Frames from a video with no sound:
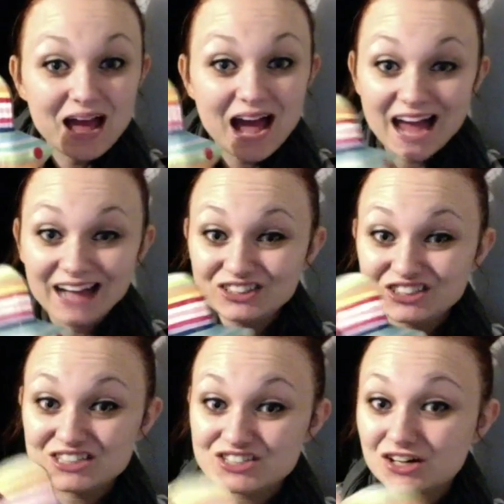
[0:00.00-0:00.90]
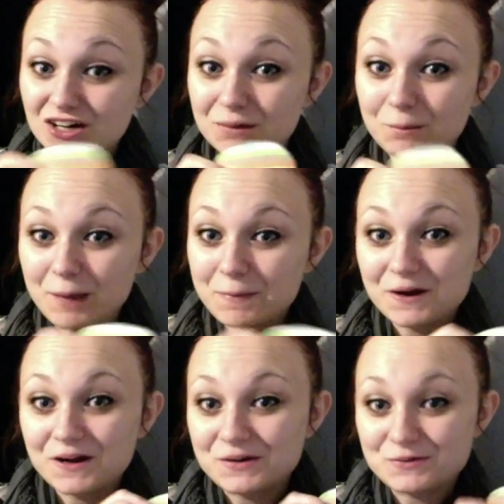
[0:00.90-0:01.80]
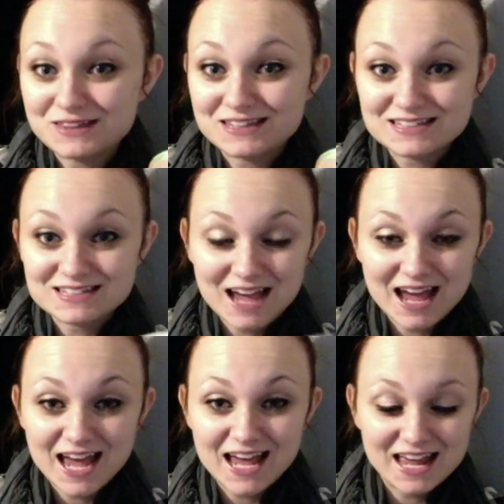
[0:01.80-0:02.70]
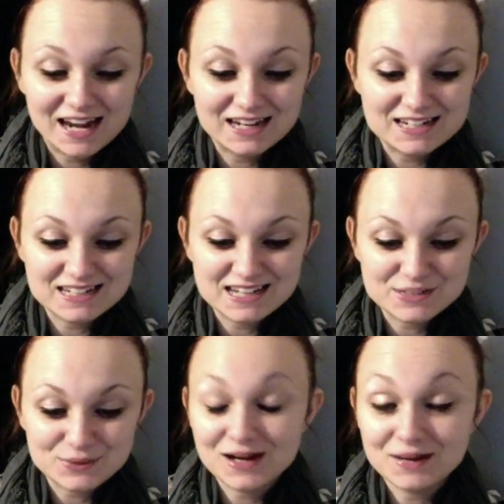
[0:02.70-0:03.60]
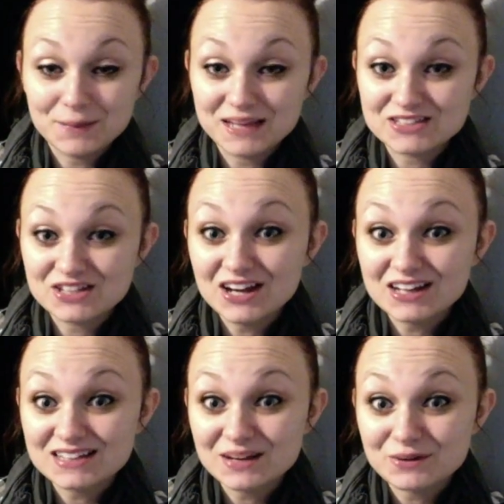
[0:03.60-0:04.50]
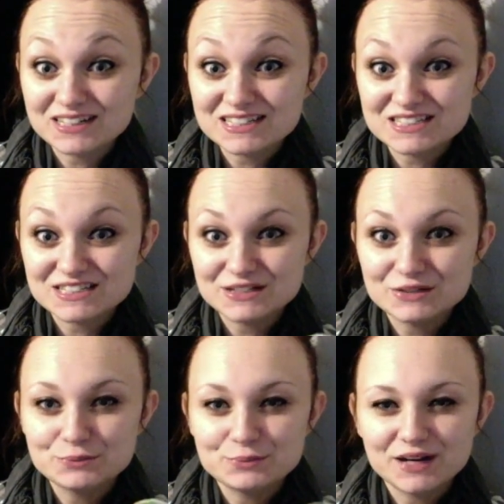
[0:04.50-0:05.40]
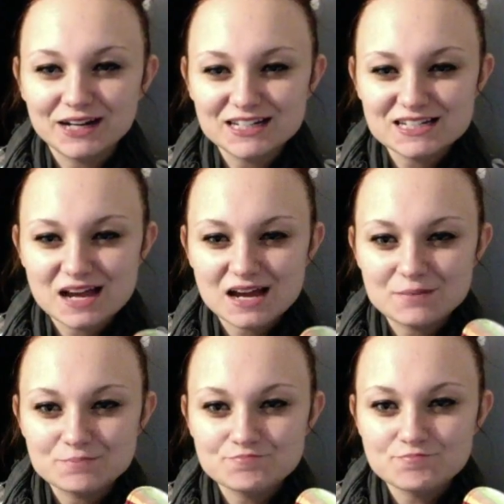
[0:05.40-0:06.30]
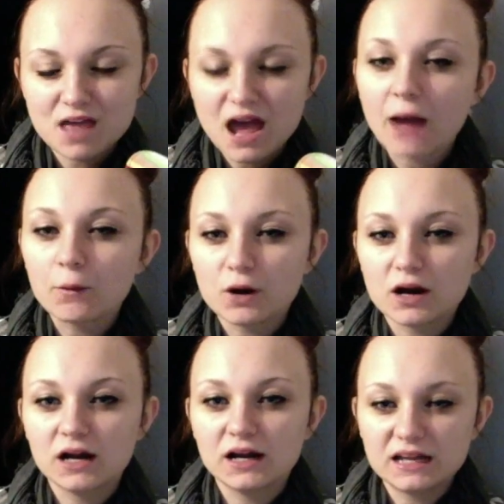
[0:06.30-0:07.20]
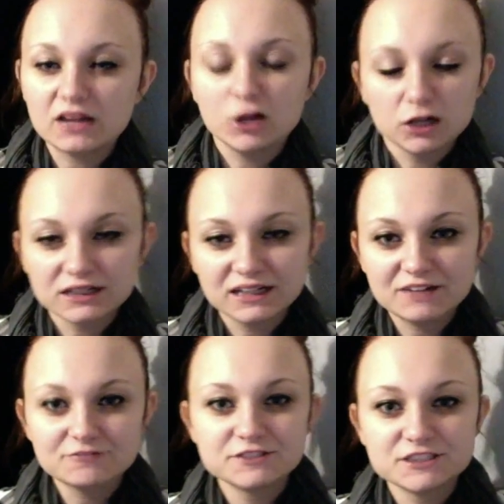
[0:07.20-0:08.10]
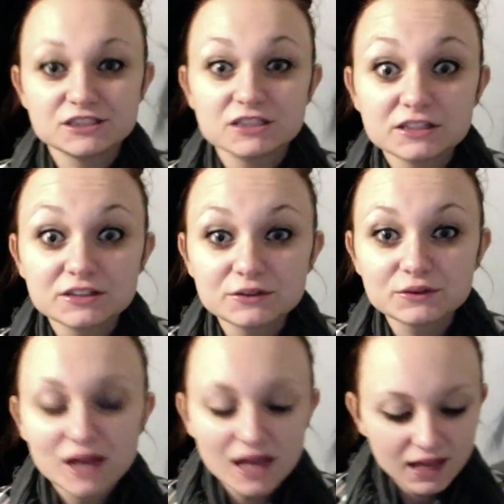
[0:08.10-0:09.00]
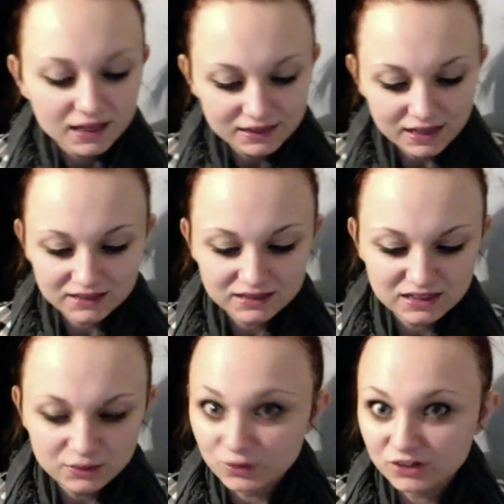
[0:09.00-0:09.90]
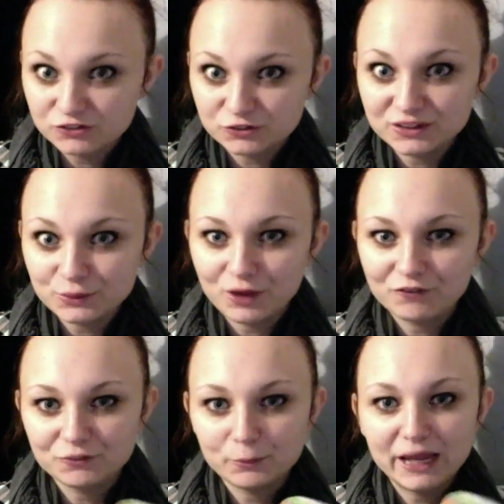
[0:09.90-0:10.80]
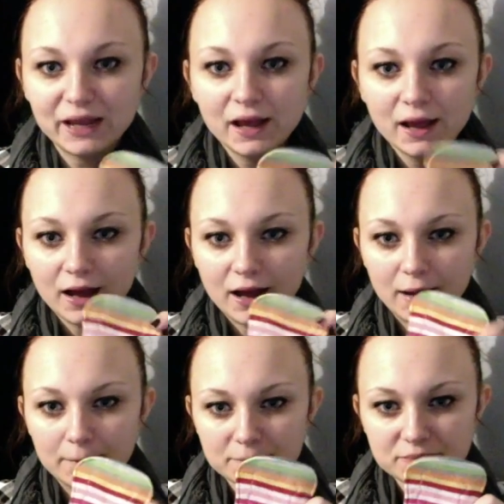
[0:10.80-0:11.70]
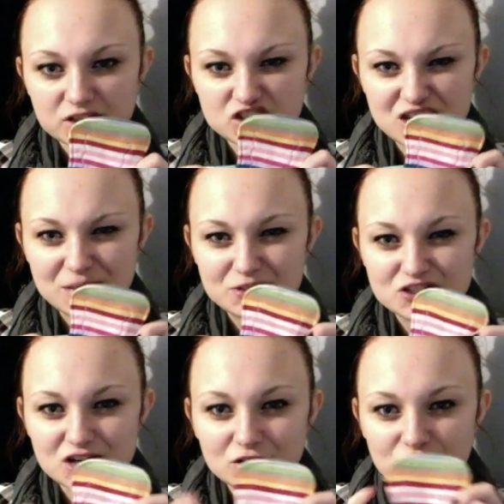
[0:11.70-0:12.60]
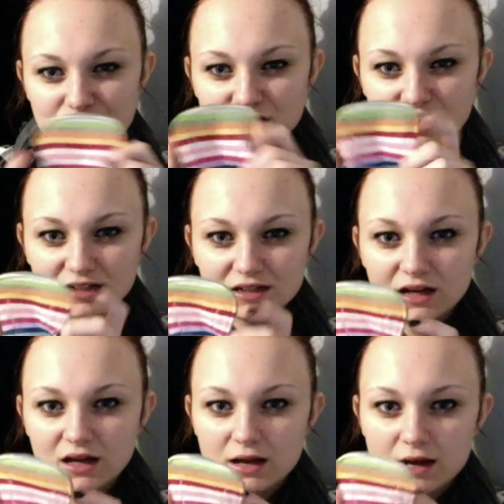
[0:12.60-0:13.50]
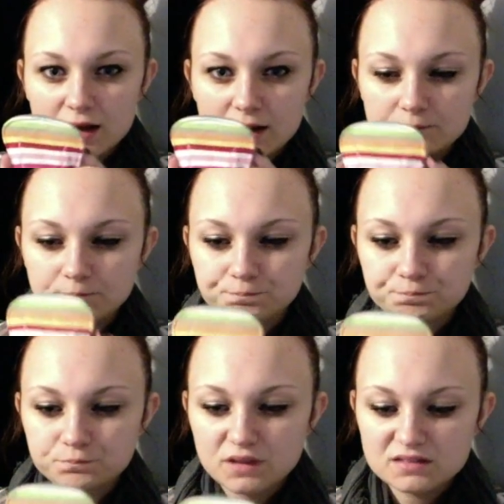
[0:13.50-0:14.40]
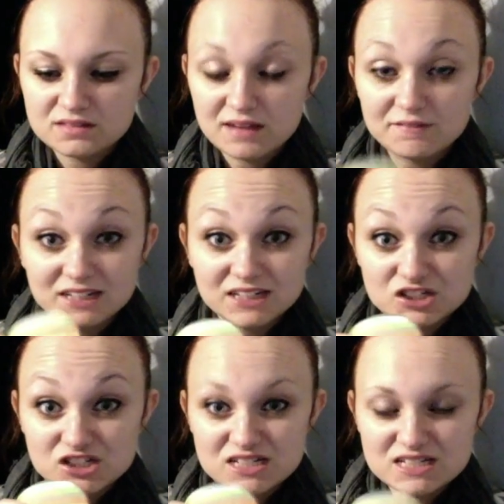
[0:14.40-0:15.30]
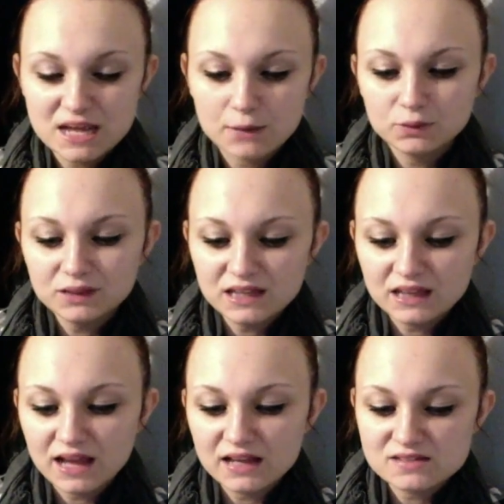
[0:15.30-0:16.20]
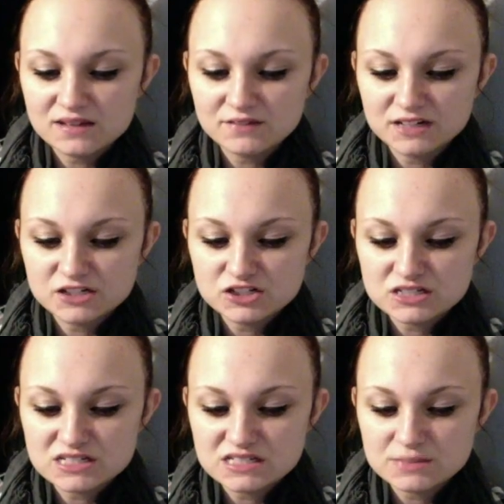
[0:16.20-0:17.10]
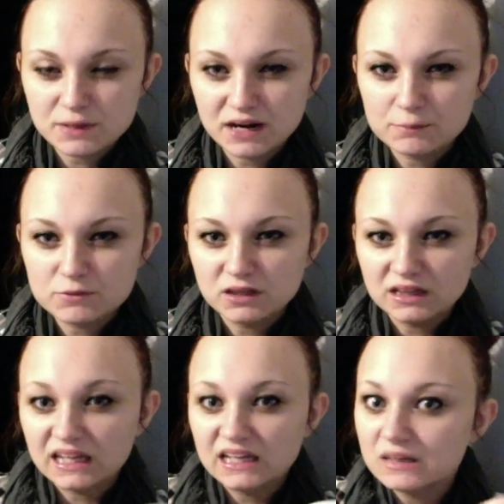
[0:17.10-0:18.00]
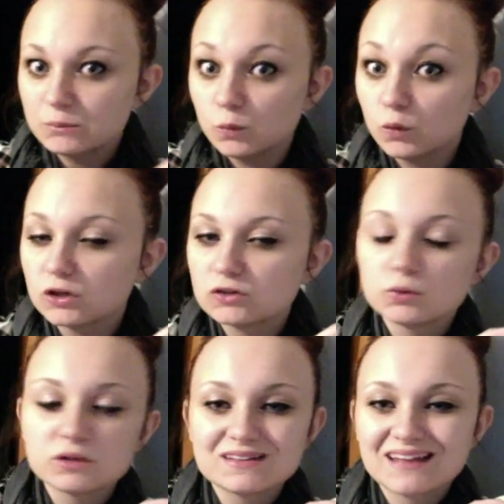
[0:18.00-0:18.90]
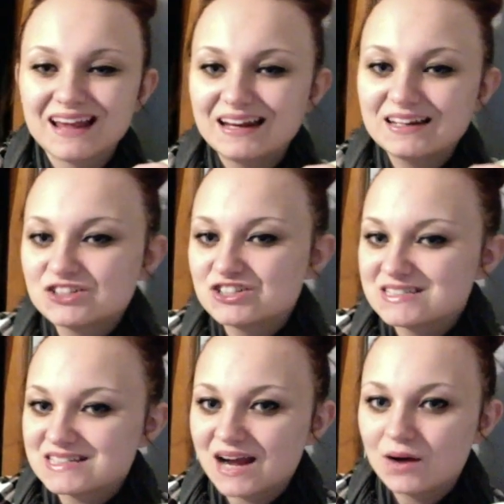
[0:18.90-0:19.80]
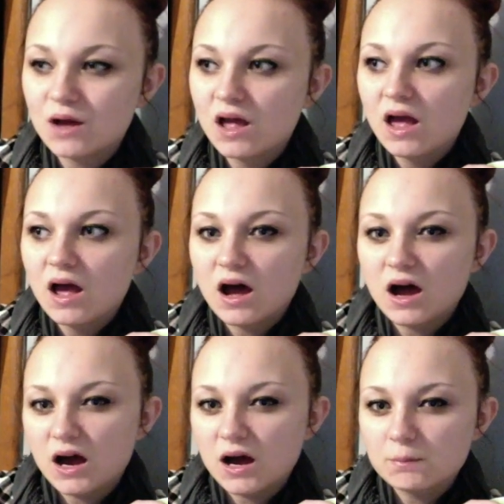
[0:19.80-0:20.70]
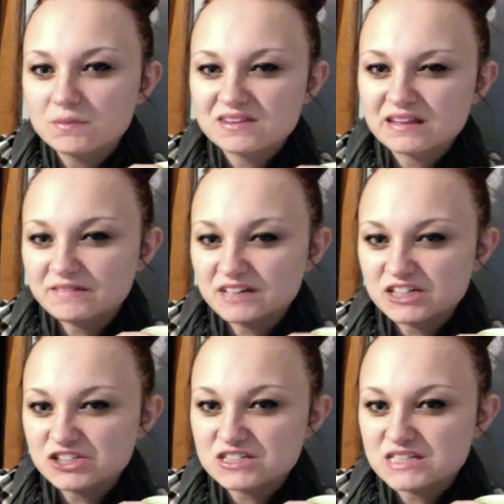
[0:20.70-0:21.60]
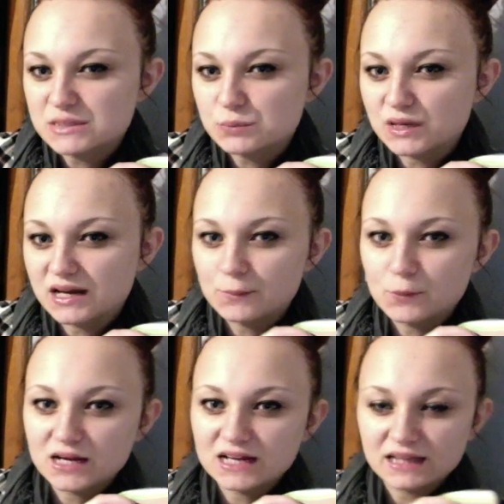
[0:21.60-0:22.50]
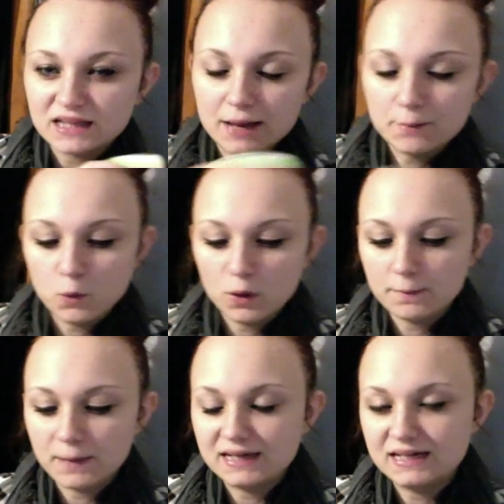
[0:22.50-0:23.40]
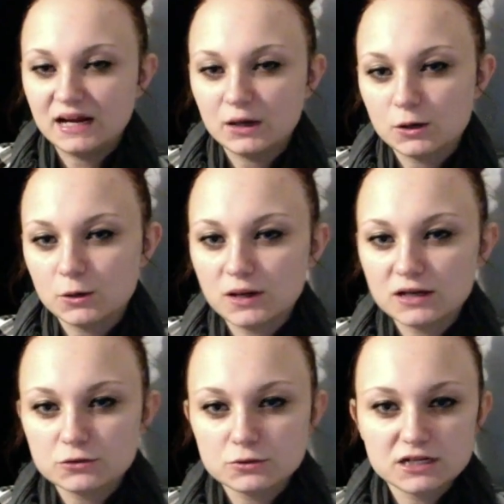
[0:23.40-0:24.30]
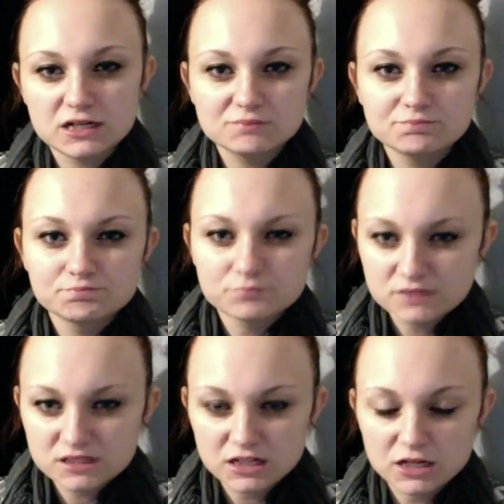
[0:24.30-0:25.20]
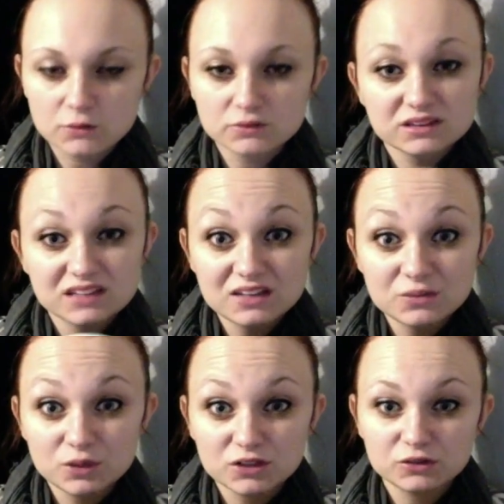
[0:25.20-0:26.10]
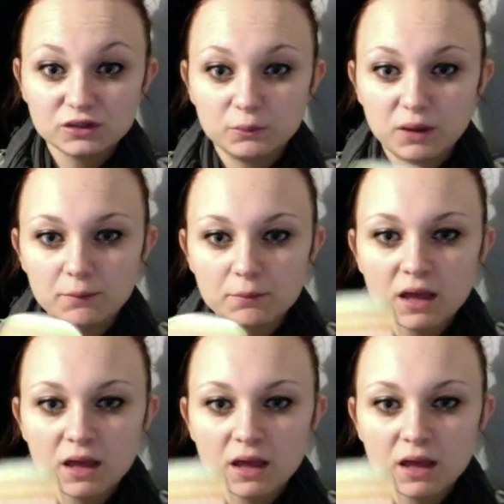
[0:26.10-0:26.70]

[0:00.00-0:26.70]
I actually started my period with this guy and I didn't get to wear him as long as I wanted to, but um, I wore it long enough to know that it worked really well for me. Um, the shape in general is good. Um, seven inches. I really like seven inches, but I'm leaning more towards eight inches now. Um, seven inches is when I'm wearing like more of my narrow underwear. So this worked really well.